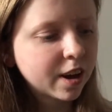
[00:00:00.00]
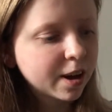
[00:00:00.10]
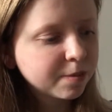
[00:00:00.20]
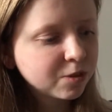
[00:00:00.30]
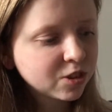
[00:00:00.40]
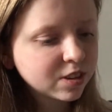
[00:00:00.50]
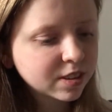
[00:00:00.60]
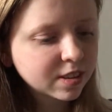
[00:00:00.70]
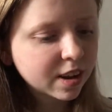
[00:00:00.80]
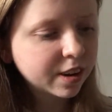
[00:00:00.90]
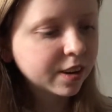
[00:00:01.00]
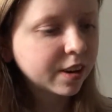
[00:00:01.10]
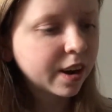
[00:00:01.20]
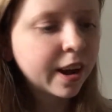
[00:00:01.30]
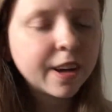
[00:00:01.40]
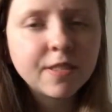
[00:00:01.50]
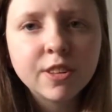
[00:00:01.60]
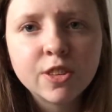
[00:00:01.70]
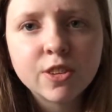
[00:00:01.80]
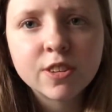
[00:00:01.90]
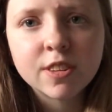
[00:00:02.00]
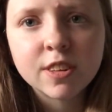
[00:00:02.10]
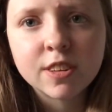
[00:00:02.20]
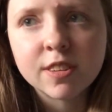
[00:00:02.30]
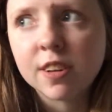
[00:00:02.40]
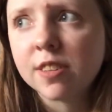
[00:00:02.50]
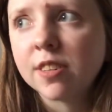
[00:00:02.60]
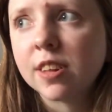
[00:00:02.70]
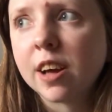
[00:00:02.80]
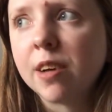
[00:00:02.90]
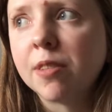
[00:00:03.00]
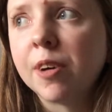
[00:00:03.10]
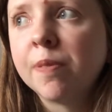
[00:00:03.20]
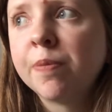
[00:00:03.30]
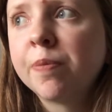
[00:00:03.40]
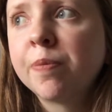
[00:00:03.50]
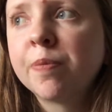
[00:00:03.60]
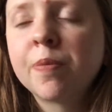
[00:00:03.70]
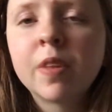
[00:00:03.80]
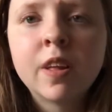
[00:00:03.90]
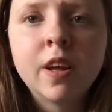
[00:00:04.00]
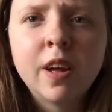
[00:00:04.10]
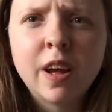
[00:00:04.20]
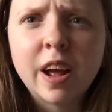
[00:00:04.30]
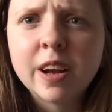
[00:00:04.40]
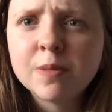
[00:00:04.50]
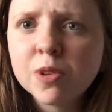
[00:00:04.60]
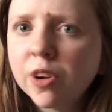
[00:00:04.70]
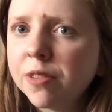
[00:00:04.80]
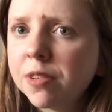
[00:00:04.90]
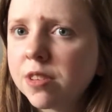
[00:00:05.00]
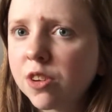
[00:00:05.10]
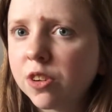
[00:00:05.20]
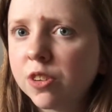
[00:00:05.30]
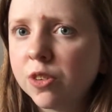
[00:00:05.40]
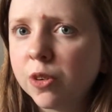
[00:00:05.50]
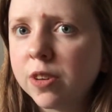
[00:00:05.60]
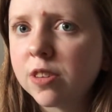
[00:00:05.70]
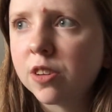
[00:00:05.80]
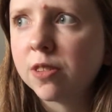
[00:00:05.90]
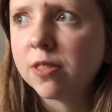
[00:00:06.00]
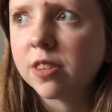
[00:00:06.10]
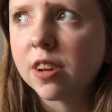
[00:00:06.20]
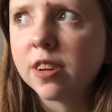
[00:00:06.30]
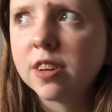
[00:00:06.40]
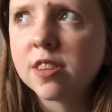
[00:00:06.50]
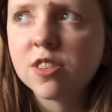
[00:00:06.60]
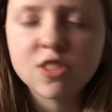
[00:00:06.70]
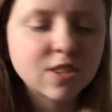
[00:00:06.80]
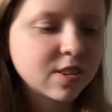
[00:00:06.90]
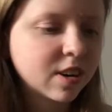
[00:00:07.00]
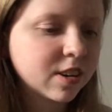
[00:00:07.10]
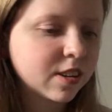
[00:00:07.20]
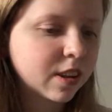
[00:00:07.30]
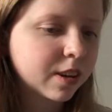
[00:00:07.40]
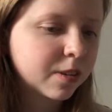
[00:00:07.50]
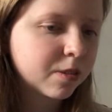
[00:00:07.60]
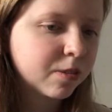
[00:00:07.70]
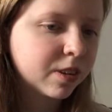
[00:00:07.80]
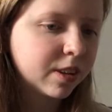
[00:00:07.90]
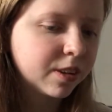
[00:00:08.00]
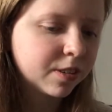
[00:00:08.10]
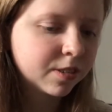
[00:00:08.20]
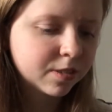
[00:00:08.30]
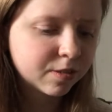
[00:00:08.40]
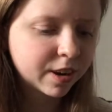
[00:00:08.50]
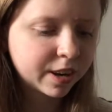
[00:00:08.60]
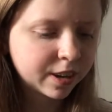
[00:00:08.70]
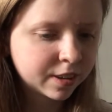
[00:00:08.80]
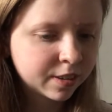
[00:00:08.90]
I'm just excited. I haven't looked at this under the cover. And I'm sorry if it's gotten noisy all of a sudden. It's just started like really raining.